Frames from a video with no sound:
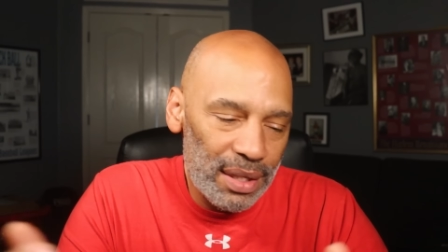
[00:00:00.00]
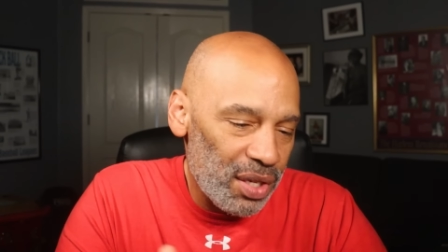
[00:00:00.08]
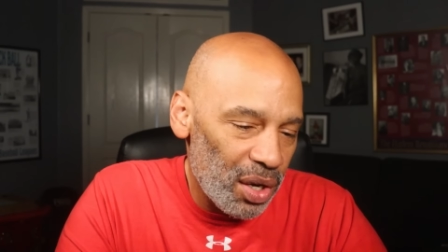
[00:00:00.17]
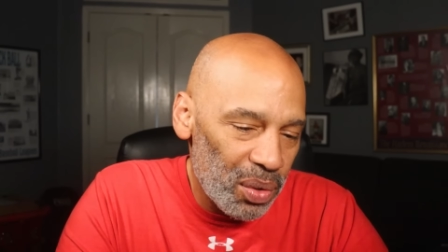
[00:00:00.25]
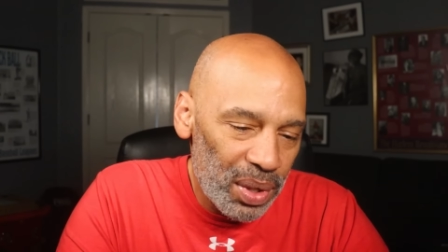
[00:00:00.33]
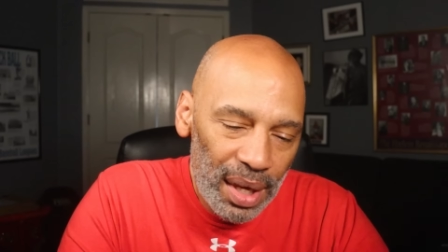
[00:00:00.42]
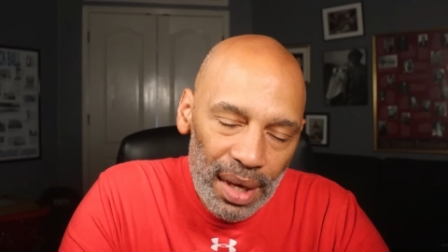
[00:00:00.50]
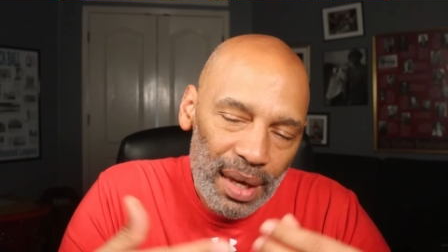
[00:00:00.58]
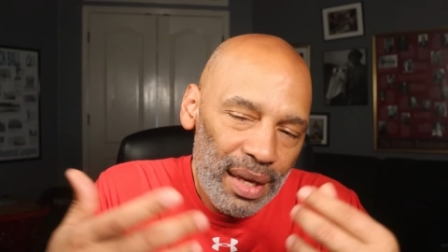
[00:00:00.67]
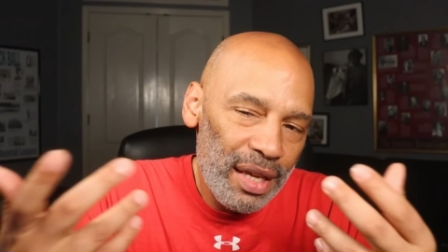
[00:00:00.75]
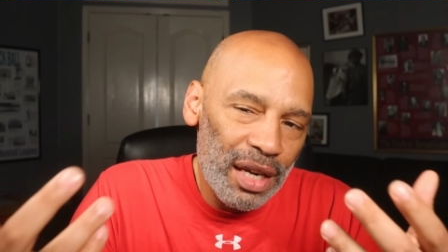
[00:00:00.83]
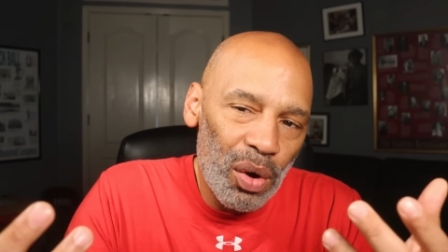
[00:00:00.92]
So,
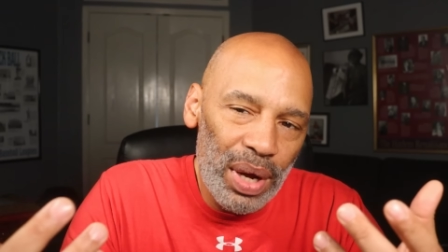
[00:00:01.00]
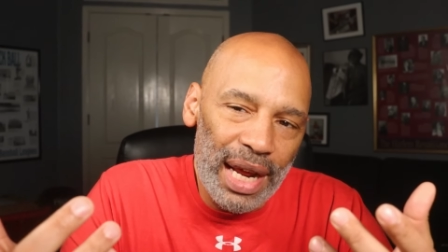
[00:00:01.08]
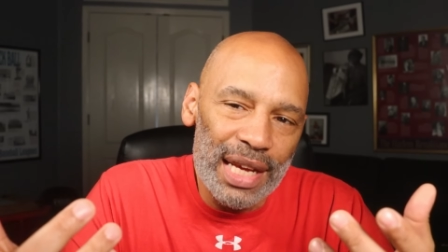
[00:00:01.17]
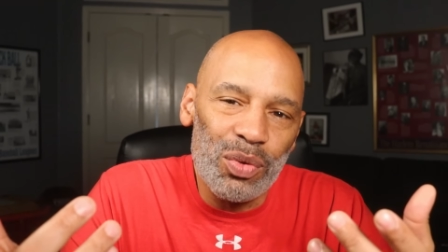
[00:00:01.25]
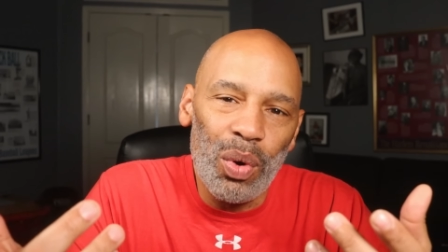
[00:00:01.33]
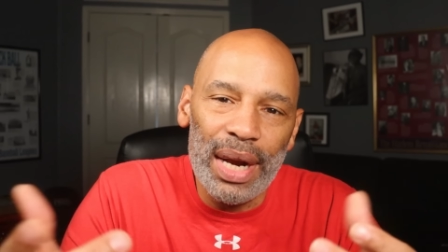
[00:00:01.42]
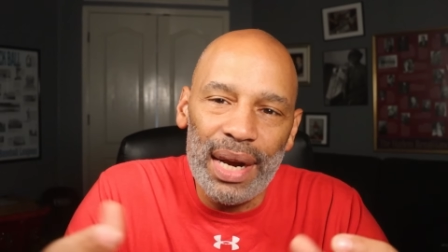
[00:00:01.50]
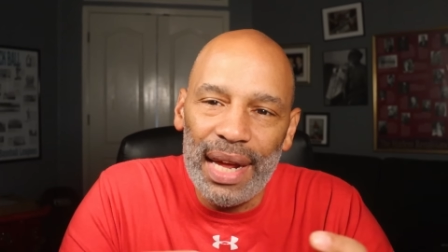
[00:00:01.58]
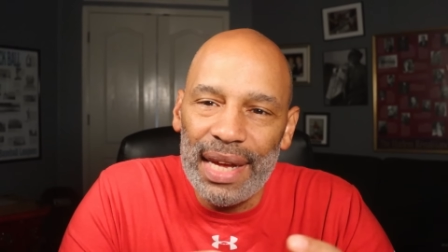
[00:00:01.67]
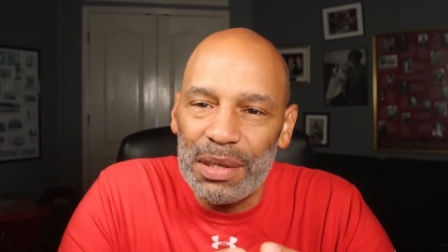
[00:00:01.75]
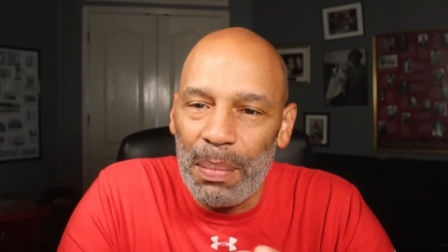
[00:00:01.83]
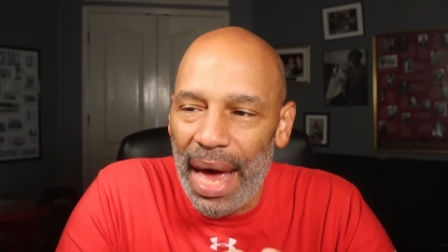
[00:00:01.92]
you know, it is what it
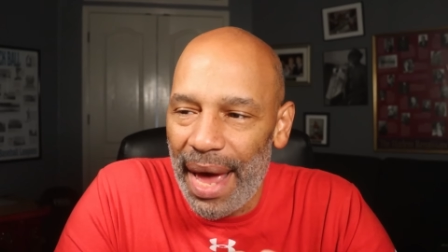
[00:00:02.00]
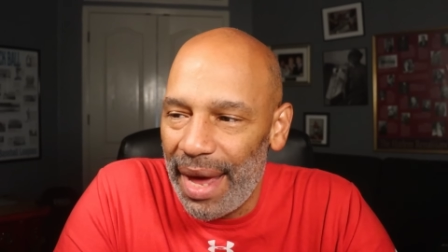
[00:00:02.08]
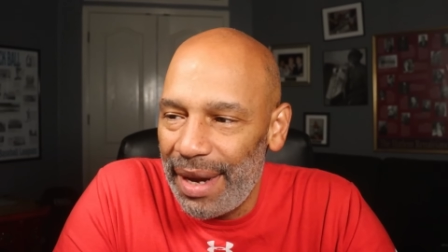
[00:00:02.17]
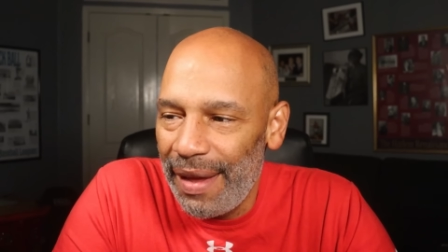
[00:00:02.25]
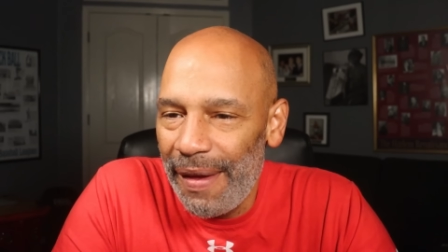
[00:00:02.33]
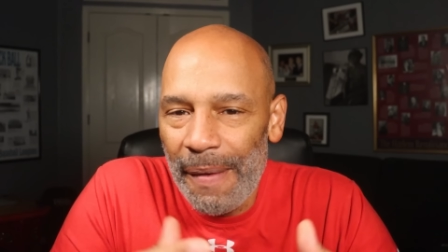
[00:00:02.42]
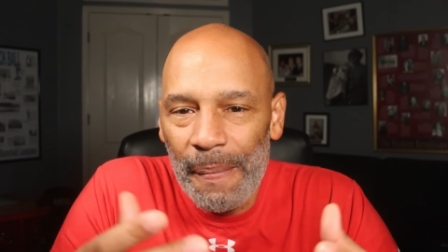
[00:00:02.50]
is, man.